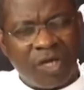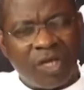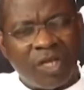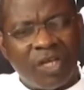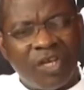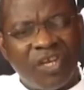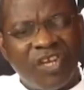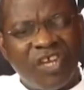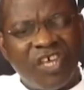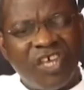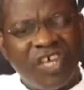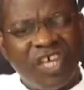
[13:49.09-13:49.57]

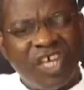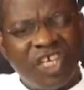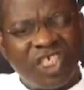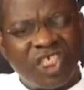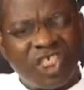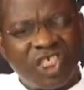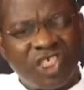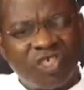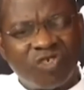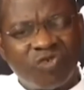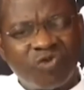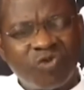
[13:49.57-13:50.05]
the
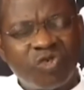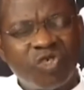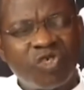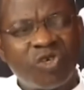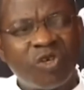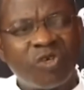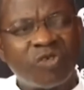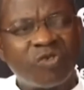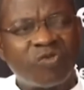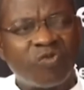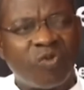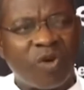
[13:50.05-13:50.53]

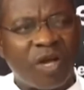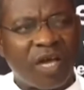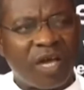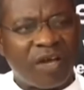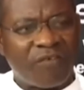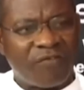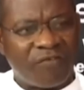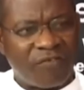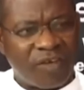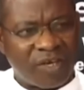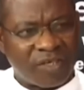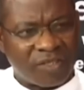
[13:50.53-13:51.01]
institutions were
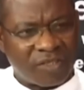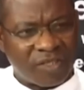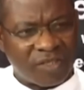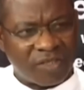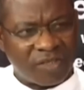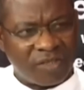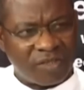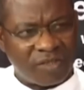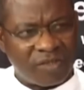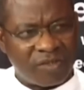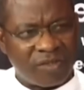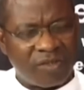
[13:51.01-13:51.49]
affected,